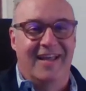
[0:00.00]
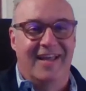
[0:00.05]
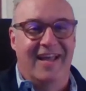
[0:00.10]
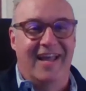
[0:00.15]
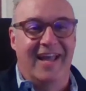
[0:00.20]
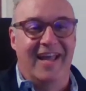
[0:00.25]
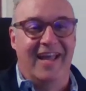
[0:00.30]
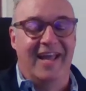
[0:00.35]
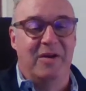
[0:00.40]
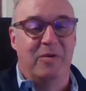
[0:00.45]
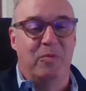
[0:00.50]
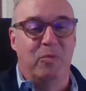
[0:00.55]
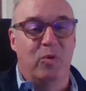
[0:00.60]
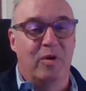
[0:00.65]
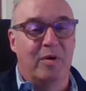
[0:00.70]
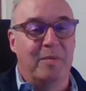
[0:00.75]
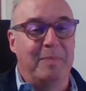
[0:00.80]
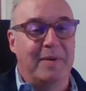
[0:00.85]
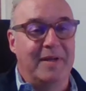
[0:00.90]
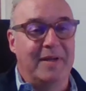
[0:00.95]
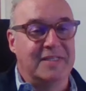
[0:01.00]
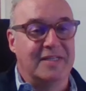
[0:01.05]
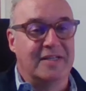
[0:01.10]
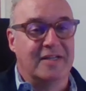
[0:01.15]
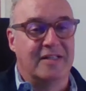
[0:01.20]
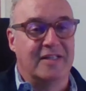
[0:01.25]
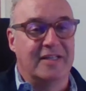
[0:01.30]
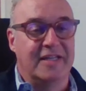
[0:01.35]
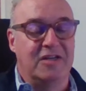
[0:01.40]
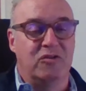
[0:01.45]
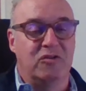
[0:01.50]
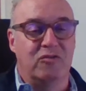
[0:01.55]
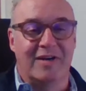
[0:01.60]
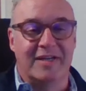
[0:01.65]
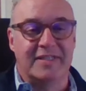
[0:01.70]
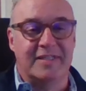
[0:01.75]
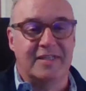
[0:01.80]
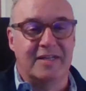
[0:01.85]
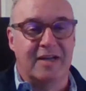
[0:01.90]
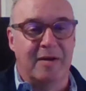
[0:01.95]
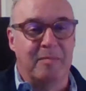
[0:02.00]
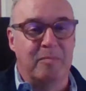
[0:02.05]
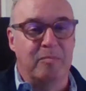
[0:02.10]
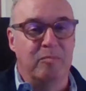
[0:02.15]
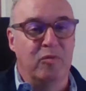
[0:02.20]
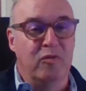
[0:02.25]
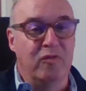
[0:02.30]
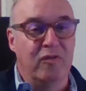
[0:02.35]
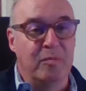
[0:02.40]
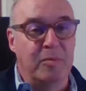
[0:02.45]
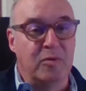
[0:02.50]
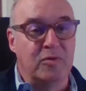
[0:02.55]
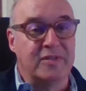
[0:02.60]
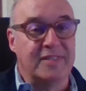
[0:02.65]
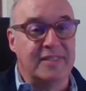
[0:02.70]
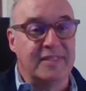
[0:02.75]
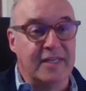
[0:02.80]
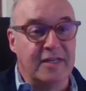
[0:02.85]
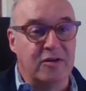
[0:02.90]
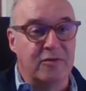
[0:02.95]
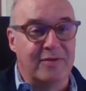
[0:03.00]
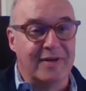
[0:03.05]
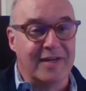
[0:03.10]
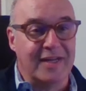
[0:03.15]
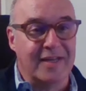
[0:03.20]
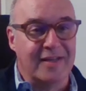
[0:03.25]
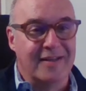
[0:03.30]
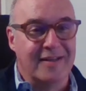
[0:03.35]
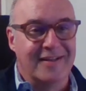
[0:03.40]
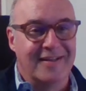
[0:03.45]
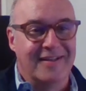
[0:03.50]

And we're basically dressed up, movable scenery